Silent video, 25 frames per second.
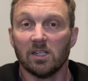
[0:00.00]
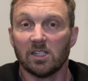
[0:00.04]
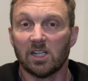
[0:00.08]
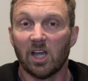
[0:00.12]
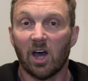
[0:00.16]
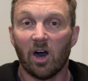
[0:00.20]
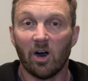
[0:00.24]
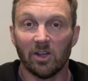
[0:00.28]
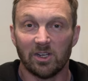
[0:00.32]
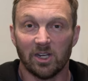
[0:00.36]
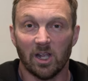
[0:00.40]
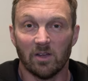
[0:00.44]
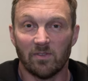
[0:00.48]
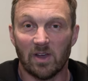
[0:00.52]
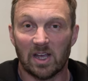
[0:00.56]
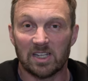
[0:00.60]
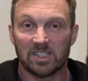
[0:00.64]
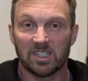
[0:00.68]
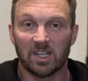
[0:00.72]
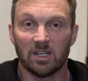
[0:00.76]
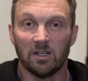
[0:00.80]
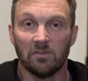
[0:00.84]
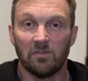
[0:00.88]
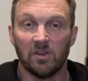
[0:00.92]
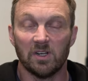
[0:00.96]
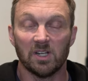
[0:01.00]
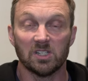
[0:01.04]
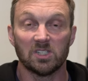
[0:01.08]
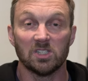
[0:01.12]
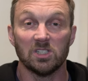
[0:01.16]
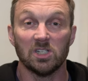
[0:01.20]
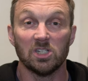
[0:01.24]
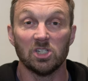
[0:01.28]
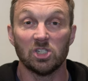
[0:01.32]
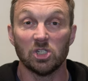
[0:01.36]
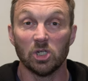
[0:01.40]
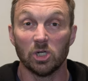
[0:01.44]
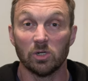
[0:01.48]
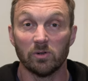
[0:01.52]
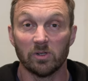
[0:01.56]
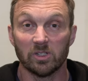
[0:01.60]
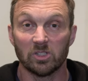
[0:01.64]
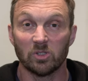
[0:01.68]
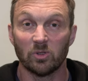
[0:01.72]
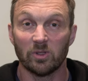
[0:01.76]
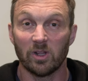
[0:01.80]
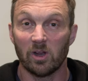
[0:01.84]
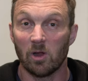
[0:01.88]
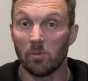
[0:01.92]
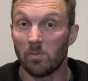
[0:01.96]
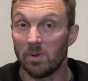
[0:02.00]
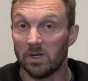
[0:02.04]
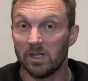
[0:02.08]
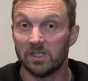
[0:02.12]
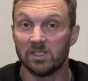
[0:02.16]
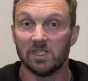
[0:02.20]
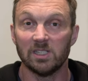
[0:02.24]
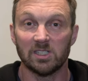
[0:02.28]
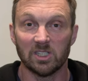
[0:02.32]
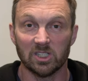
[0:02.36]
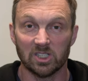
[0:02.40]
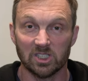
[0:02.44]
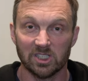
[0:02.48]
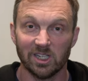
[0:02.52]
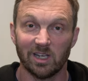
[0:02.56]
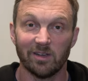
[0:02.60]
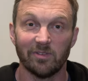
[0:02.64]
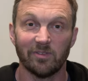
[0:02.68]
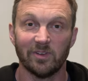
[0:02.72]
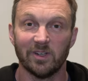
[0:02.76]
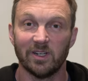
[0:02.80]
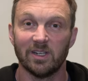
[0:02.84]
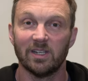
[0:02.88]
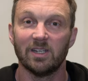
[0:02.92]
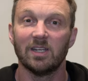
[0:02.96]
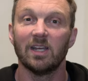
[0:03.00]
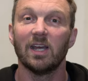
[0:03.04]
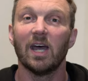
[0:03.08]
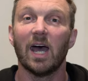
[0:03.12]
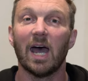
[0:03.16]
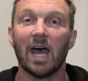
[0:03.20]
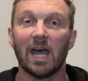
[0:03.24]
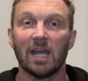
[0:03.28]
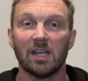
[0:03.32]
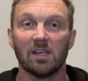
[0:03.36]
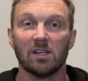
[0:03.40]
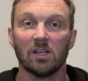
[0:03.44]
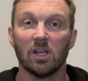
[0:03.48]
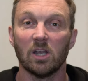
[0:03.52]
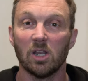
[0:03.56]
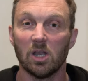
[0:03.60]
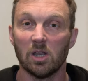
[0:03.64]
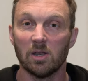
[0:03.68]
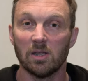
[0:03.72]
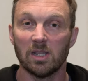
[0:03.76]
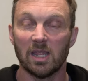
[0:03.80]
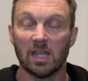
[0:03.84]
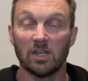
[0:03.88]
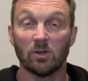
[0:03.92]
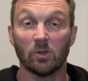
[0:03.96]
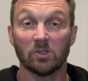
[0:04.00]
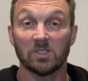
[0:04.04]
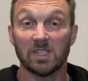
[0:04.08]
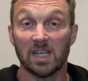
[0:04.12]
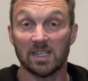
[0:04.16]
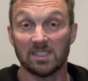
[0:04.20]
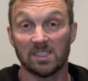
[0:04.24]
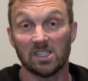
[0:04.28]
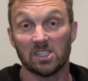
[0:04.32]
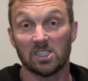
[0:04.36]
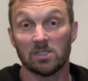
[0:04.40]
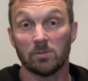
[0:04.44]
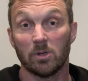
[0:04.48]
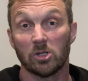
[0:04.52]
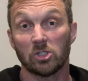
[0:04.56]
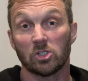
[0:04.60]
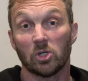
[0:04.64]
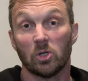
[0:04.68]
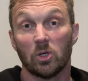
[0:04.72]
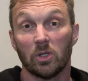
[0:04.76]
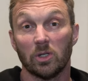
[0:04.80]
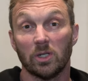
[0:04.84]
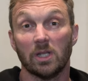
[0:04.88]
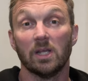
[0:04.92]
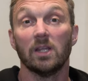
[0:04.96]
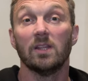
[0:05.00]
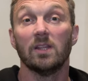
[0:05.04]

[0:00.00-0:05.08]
cardiovascular fitness and endurance, or their ability to suffer, and they're not tested so much on